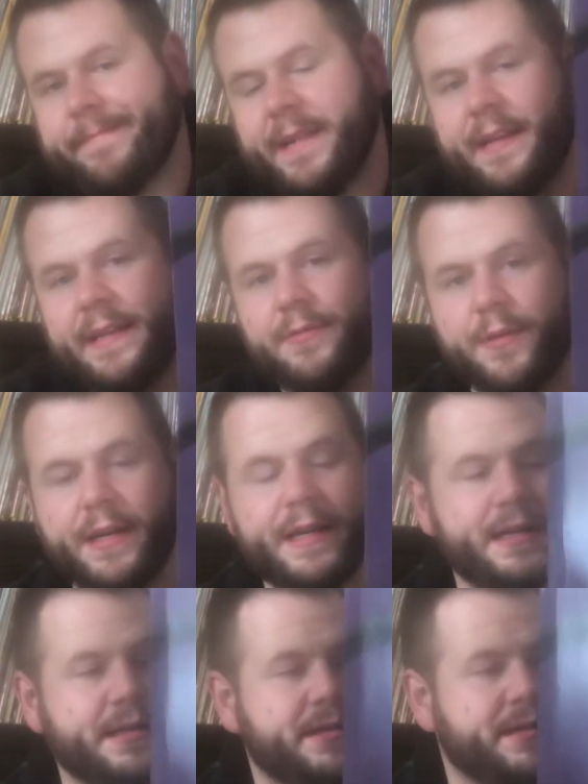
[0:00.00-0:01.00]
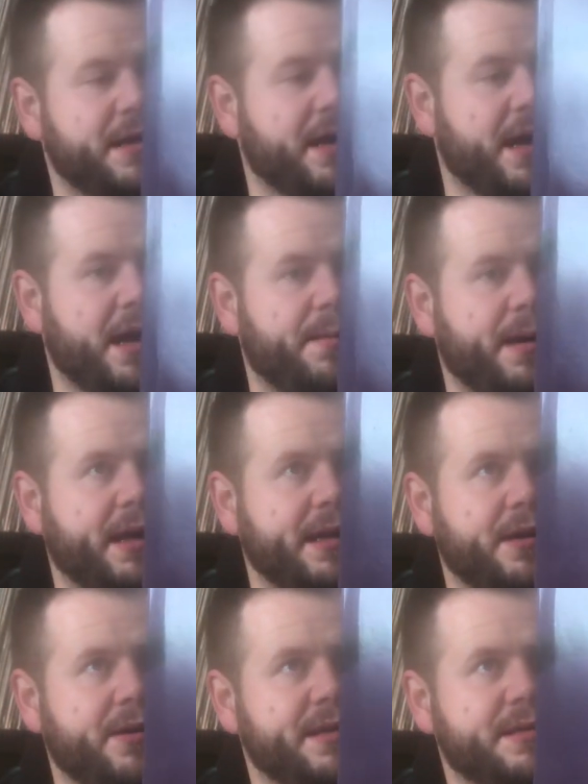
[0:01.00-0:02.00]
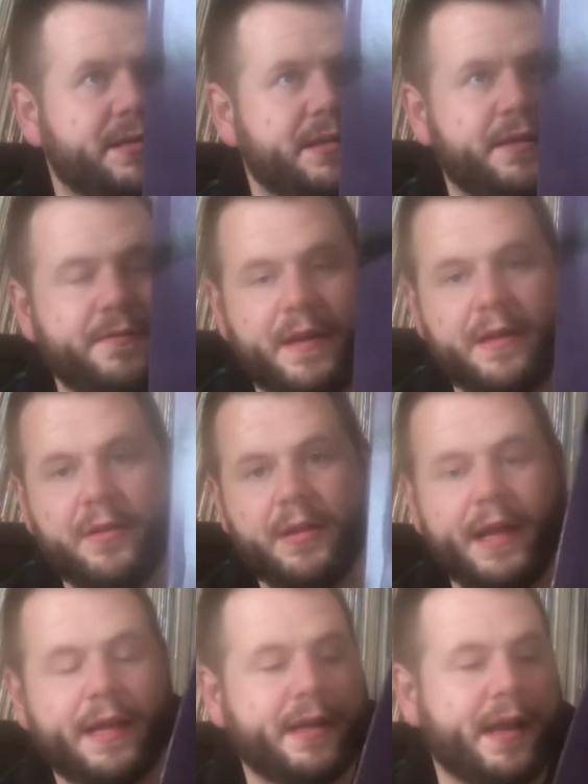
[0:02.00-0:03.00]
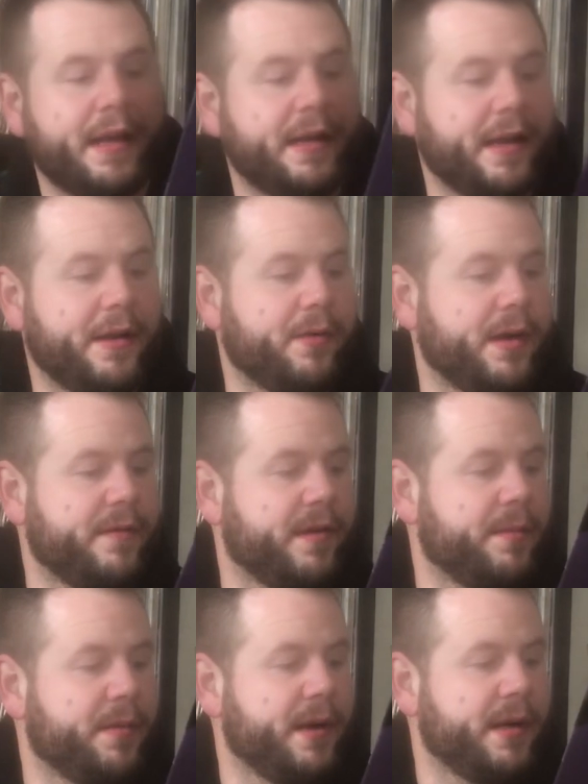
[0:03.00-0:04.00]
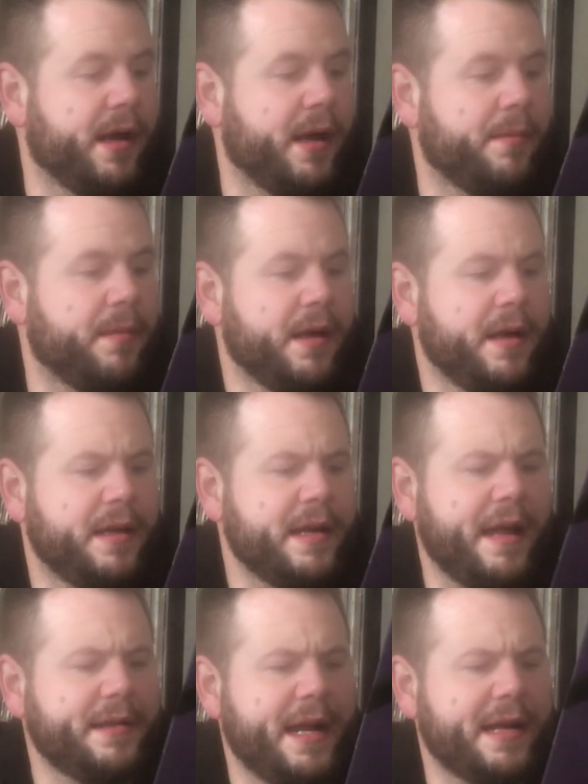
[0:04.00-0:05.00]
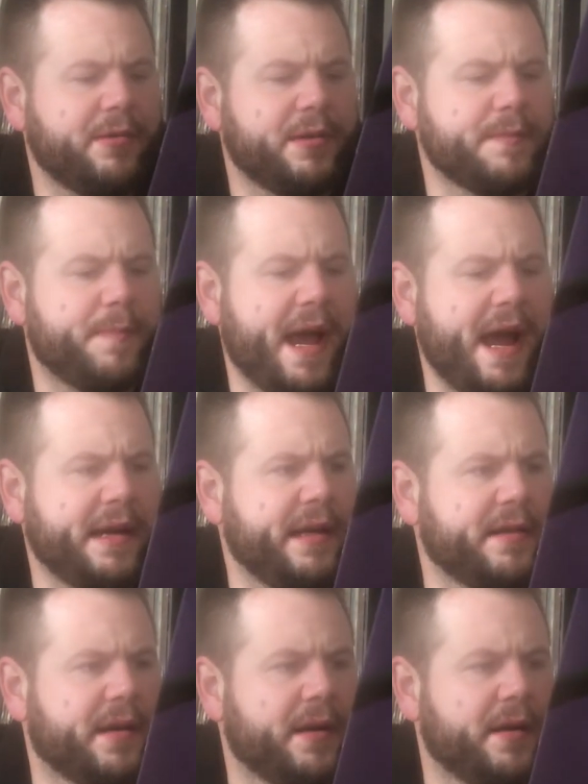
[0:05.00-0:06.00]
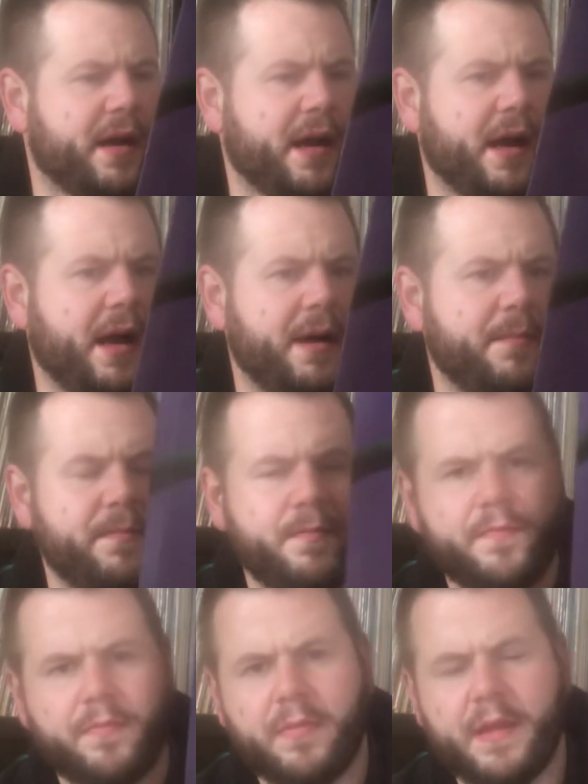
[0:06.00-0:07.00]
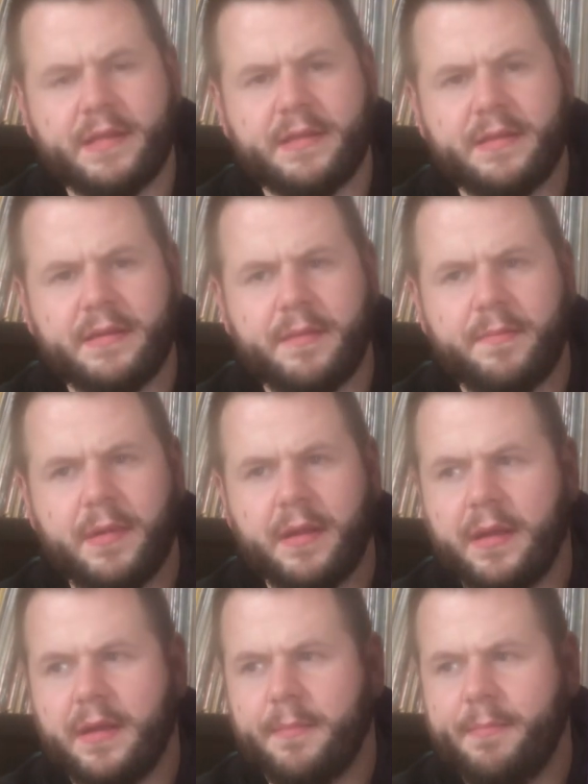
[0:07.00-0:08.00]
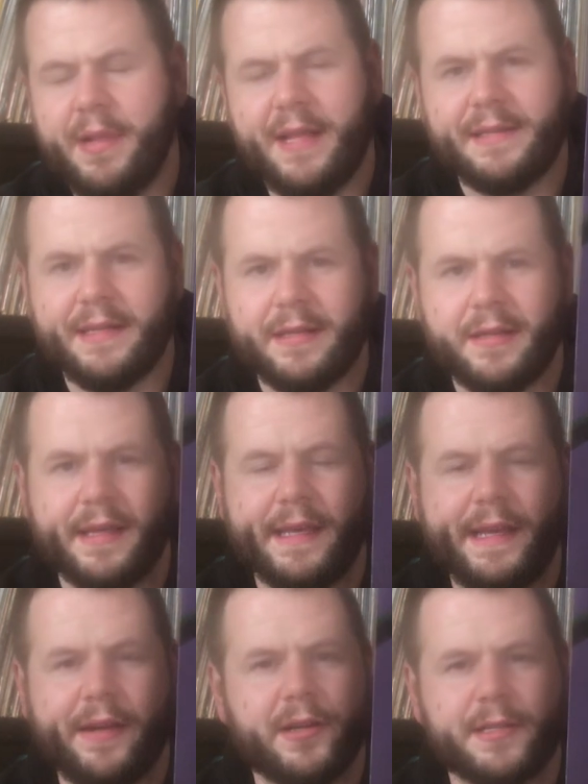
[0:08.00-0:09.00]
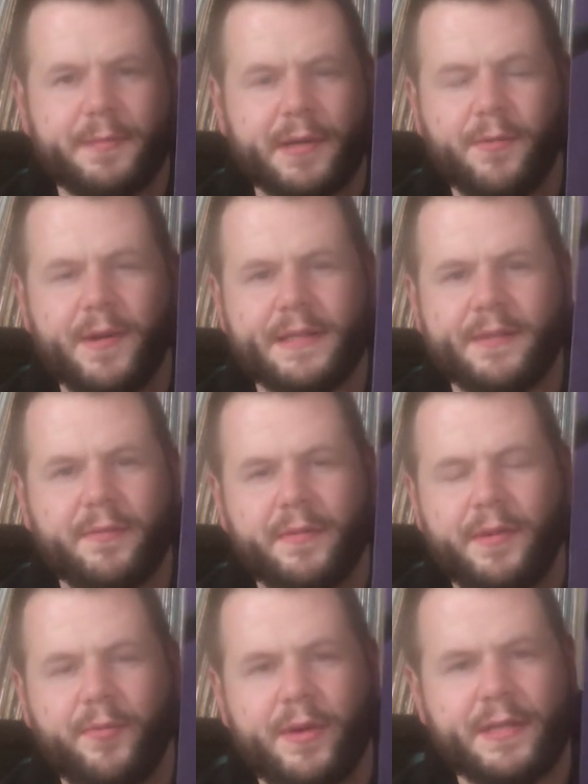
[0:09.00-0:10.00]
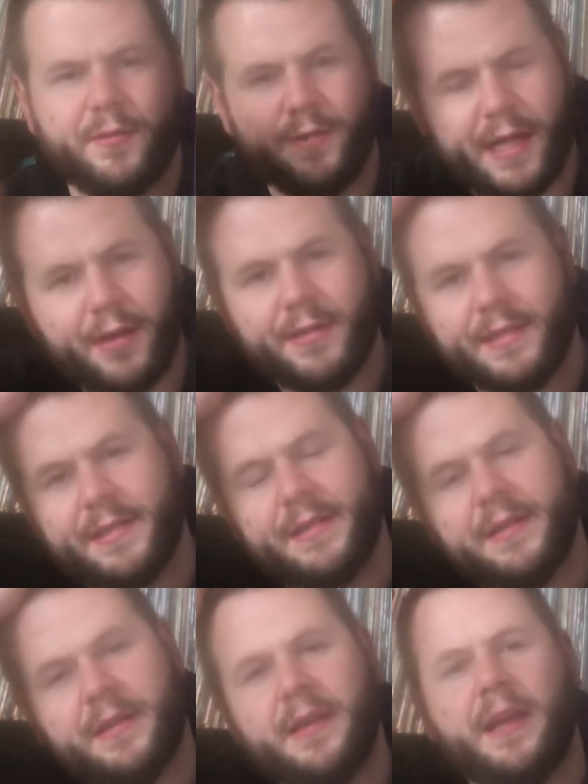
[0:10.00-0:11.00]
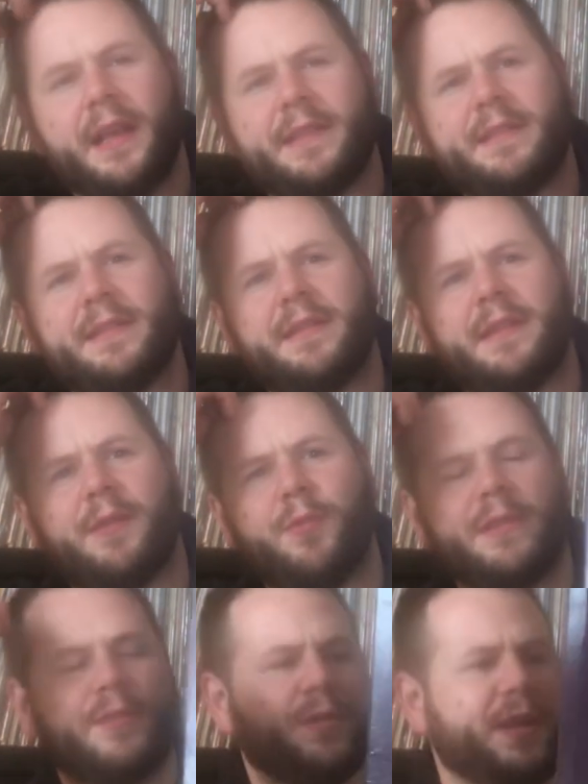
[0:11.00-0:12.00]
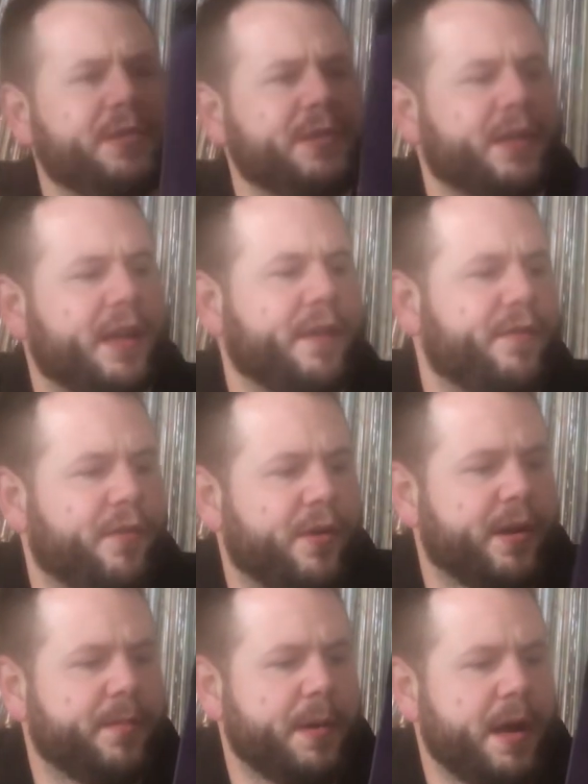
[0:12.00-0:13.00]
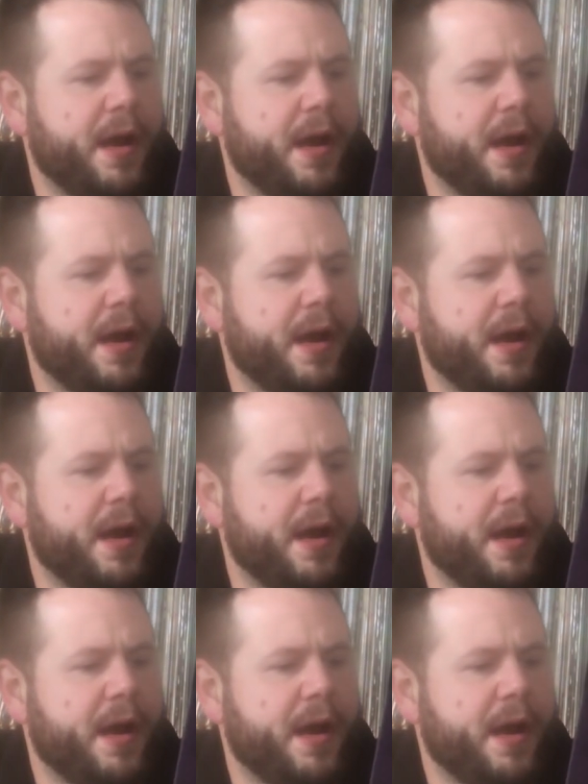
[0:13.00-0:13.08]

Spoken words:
It is what it is. I can always, if I don't like it, I can get rid of it. But not that it was bad either. It's pleasant to the ears, but it wasn't what I was looking for.